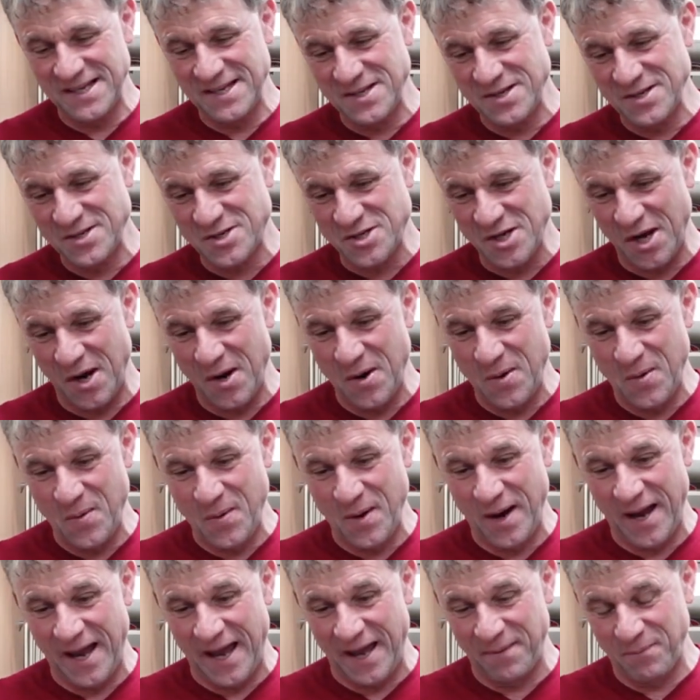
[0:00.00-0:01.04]
So,
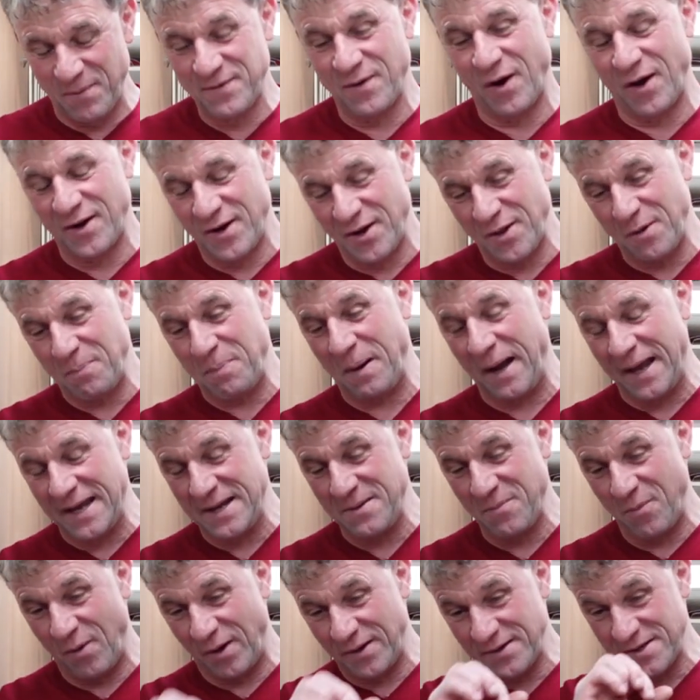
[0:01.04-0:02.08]
and we've got another
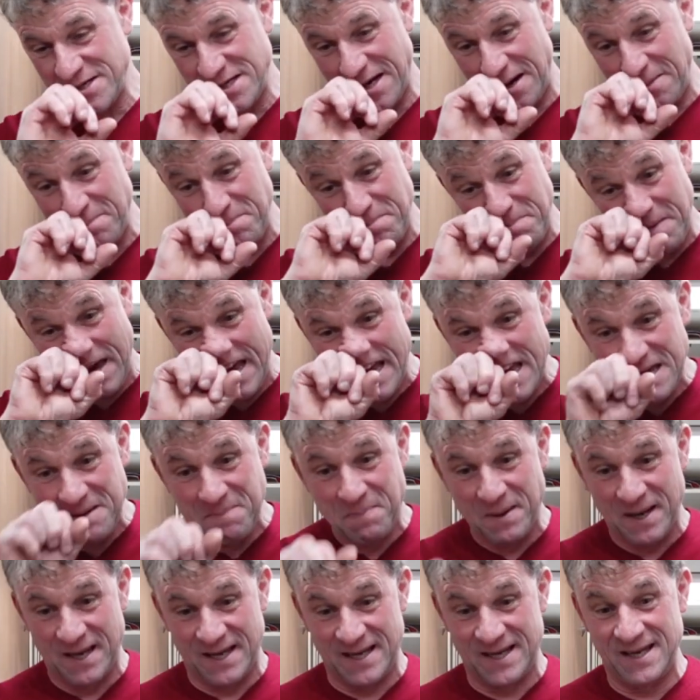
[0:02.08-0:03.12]
plain one. So
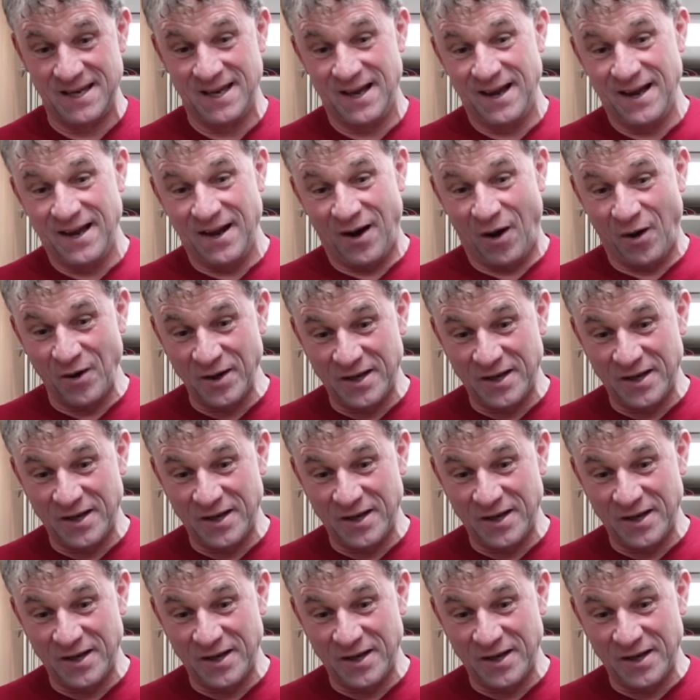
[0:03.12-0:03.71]
maybe I